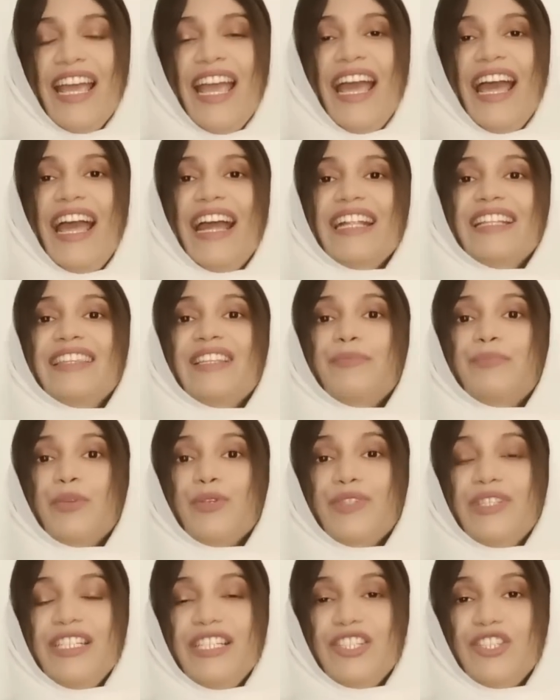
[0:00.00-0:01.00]
and the
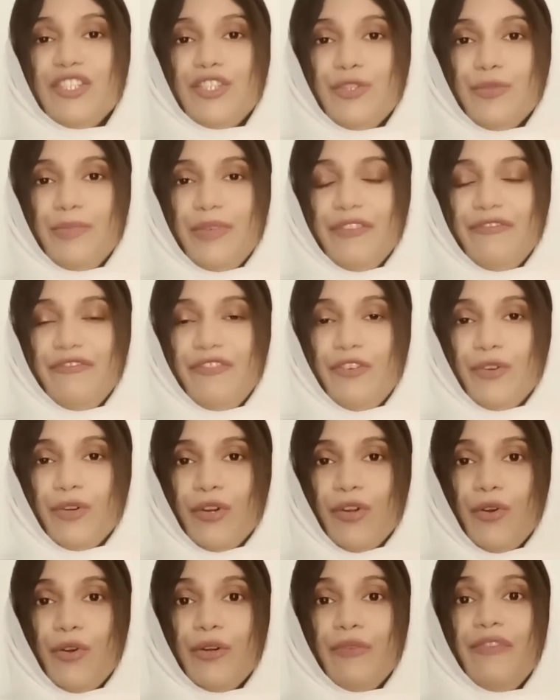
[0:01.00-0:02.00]
procedure to be
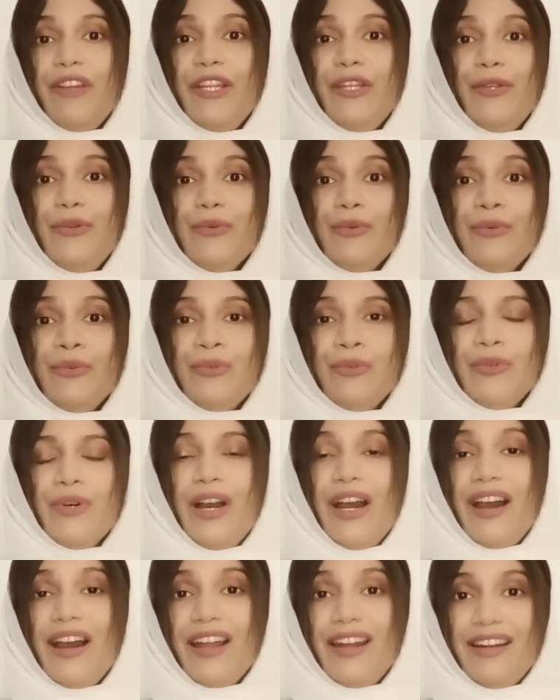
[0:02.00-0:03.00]
followed when you
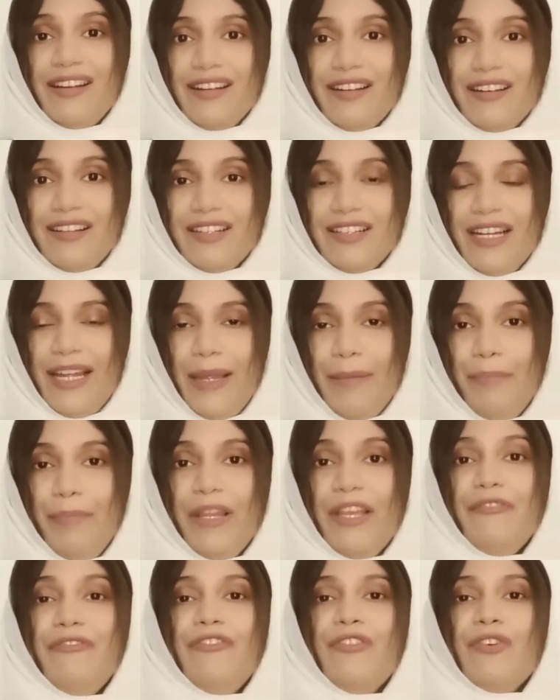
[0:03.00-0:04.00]
are
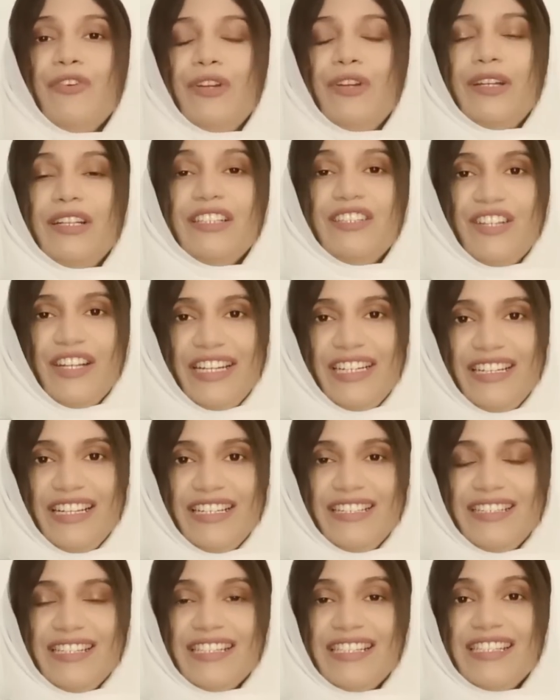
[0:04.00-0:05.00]
apply for a trade
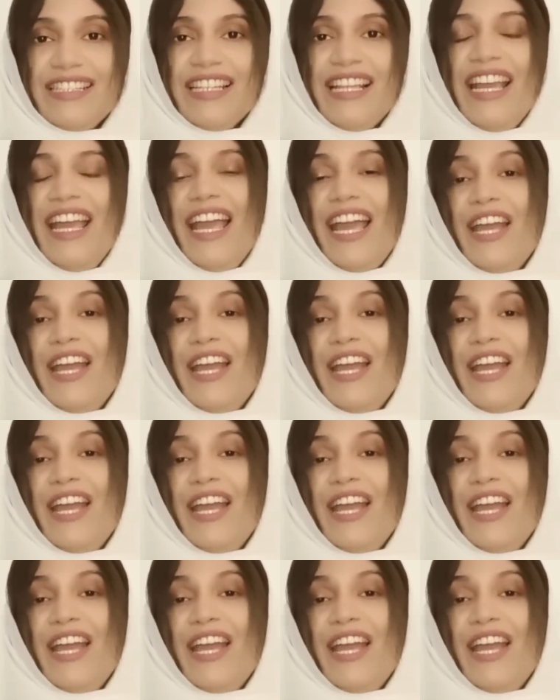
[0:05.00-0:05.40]
license,